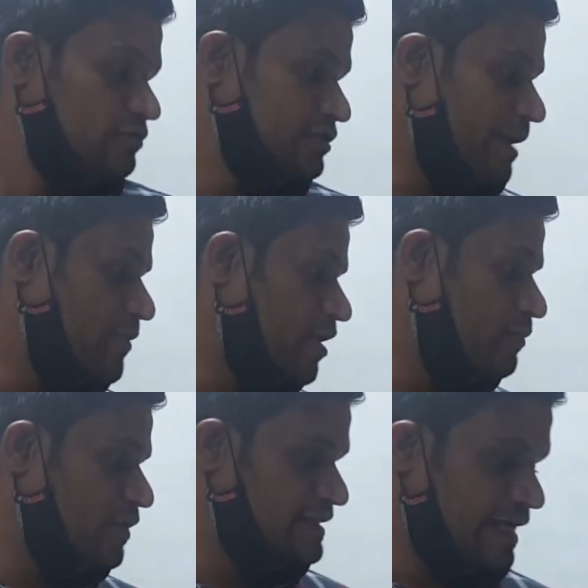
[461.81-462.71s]
chapter
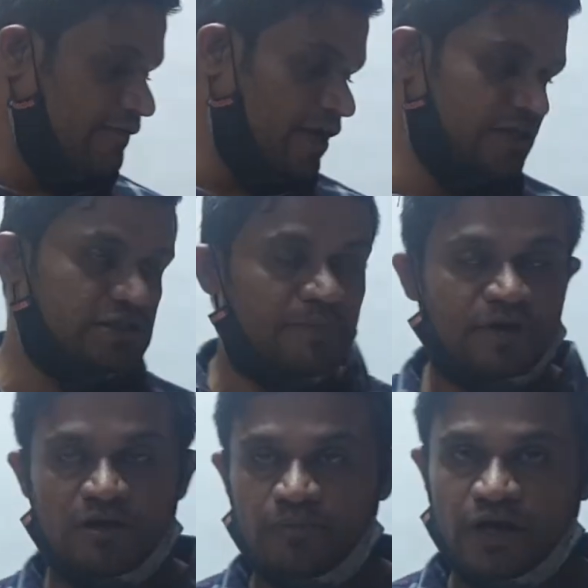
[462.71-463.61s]
number 7 and chapter
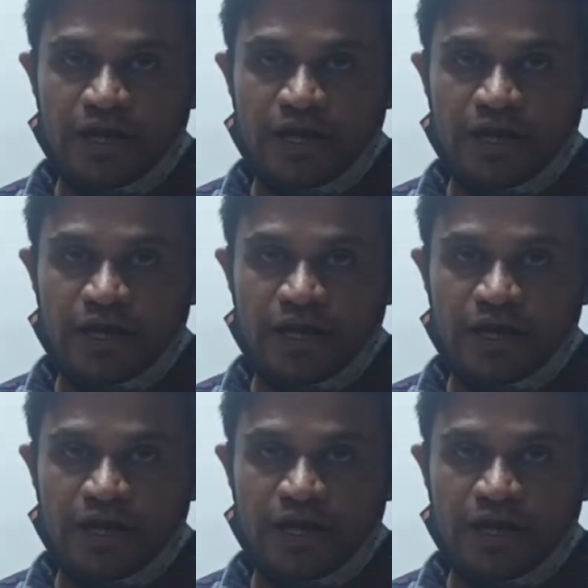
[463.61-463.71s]
number